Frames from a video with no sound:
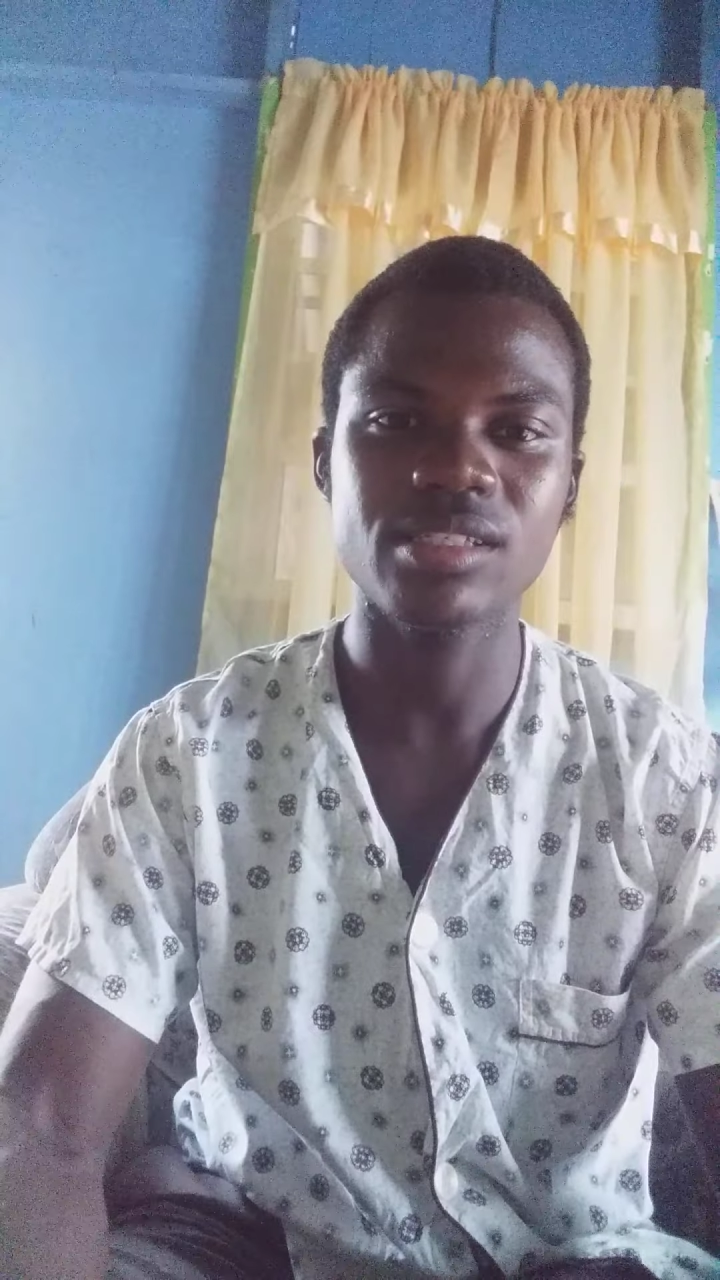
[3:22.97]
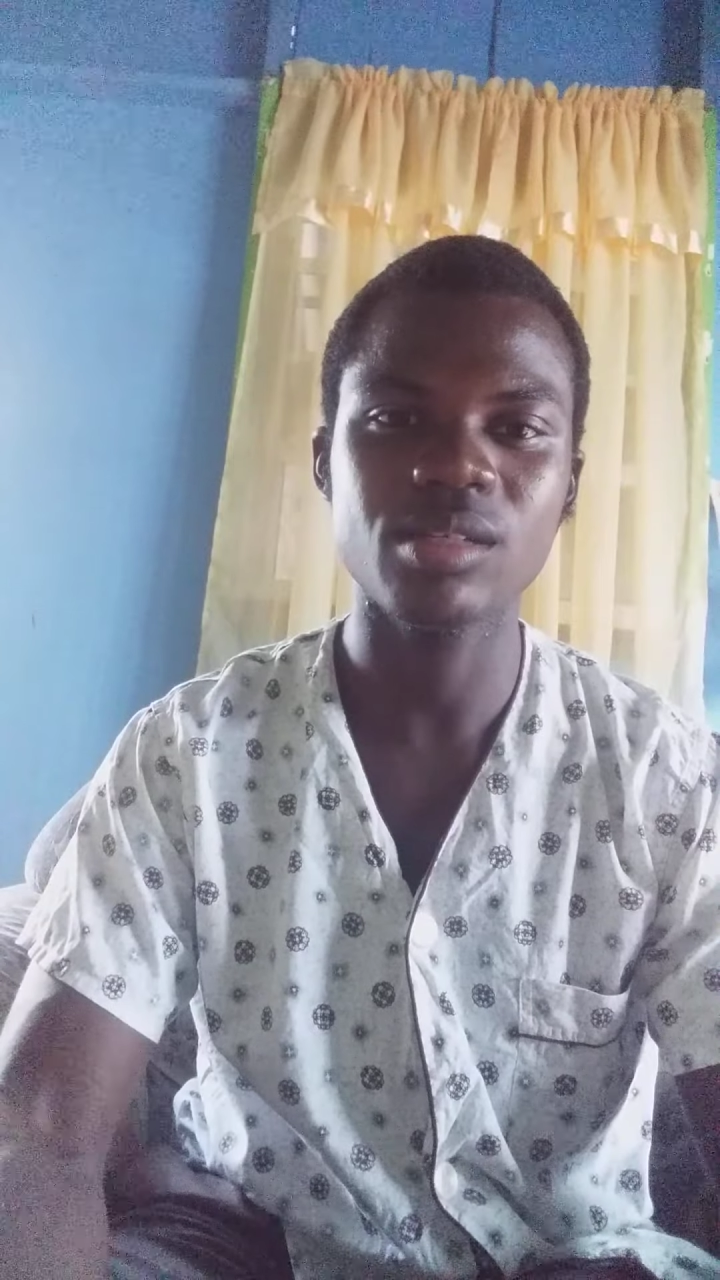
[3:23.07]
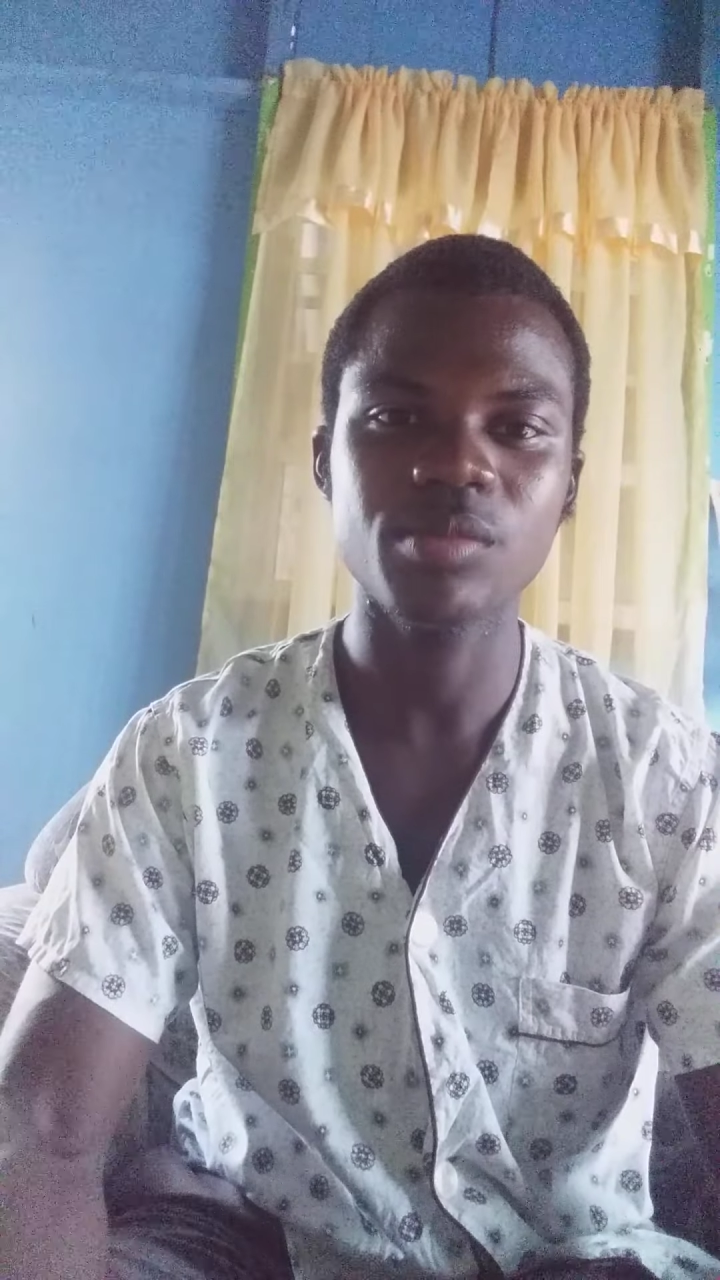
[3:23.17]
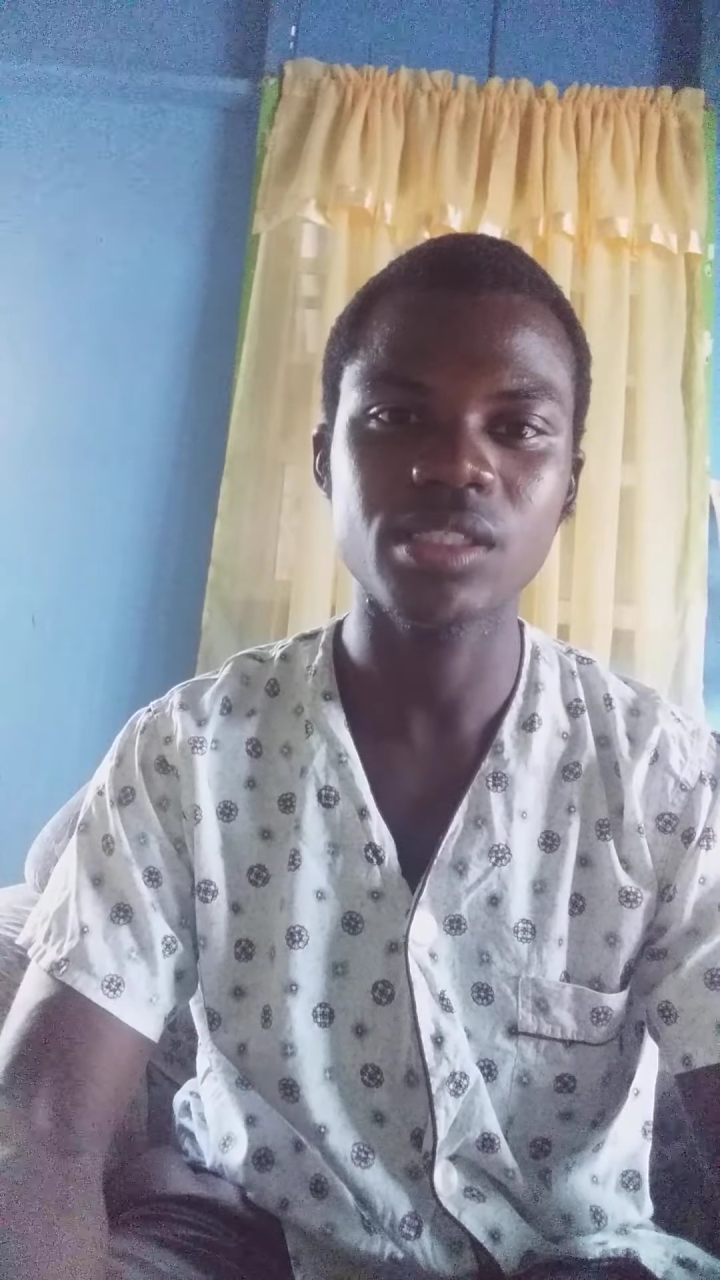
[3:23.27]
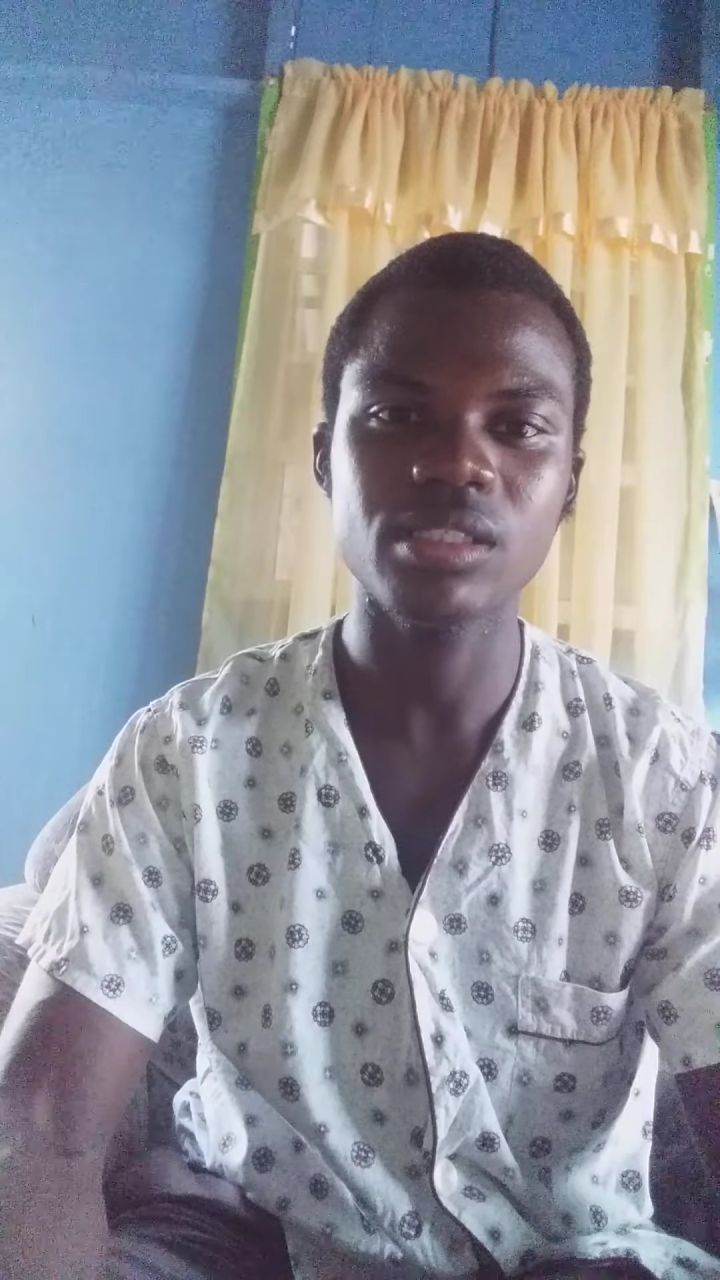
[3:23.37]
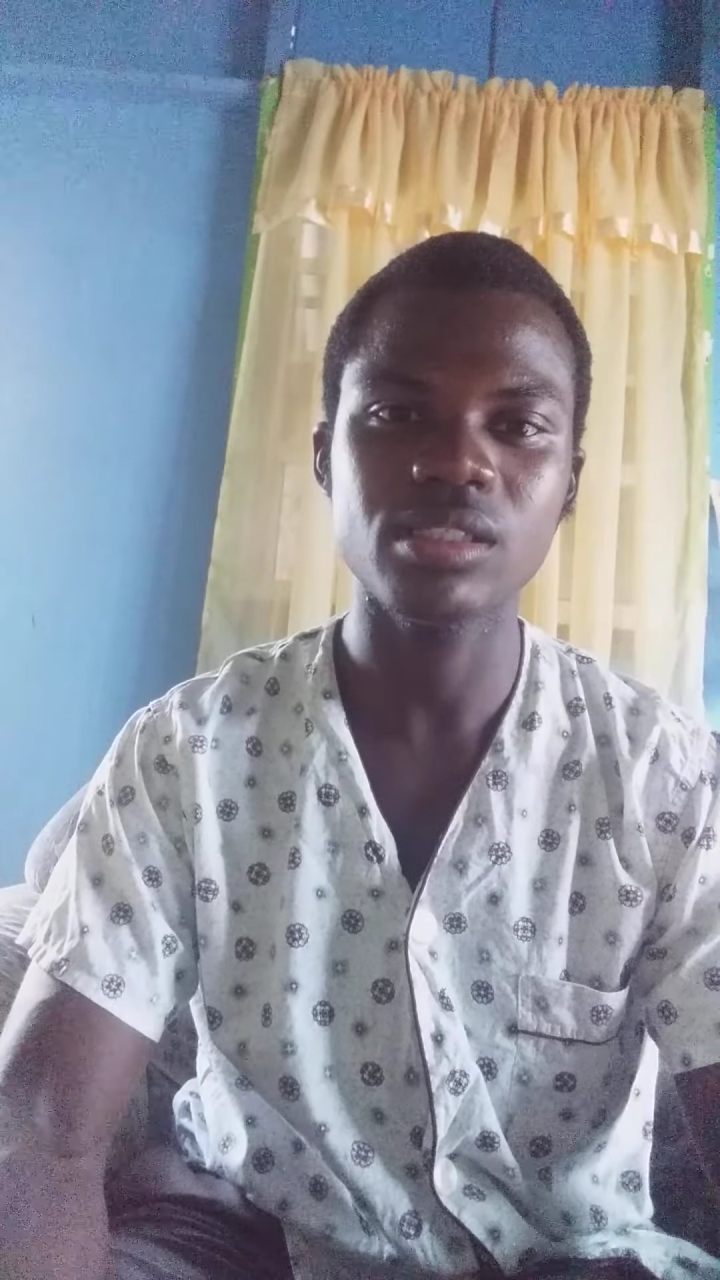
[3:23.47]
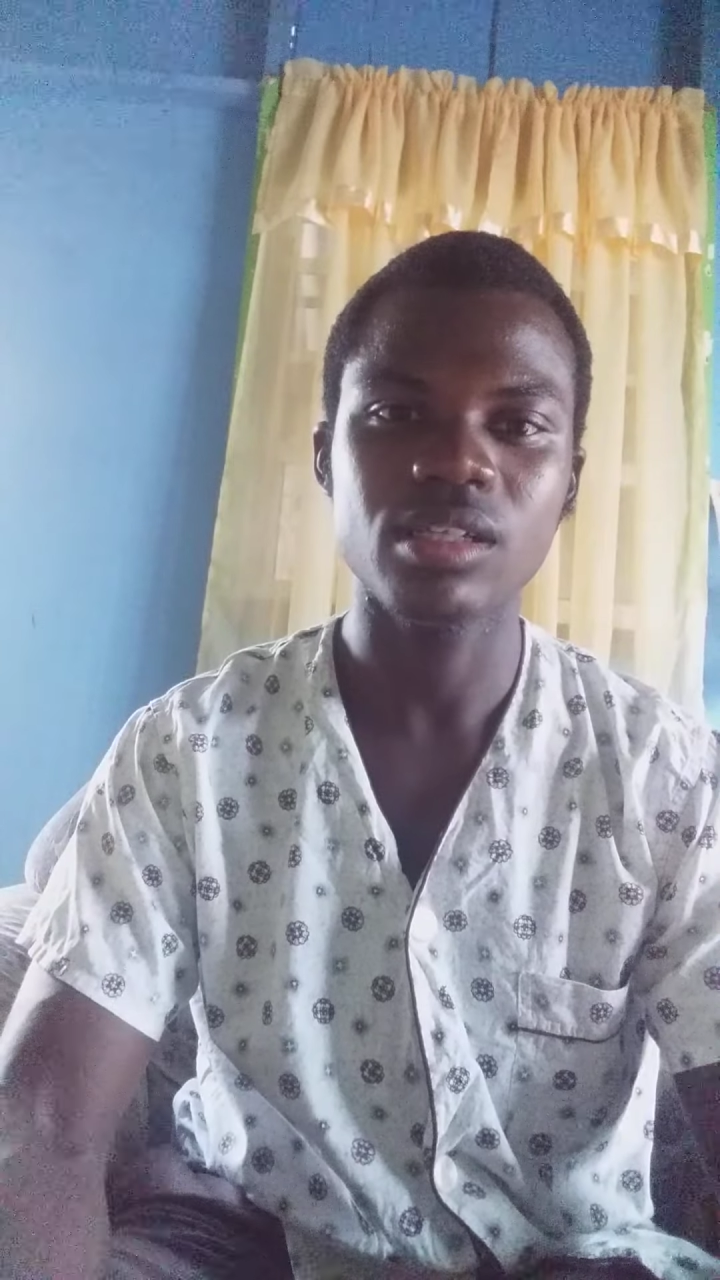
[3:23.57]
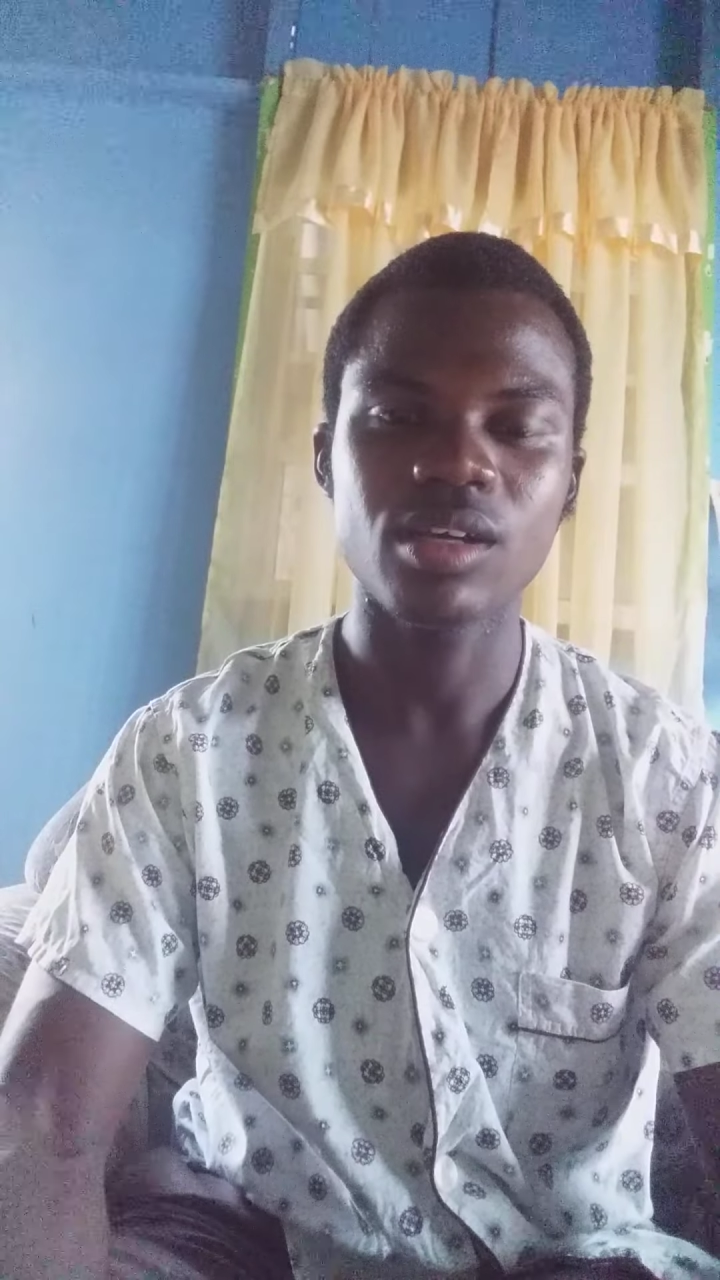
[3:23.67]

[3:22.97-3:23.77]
something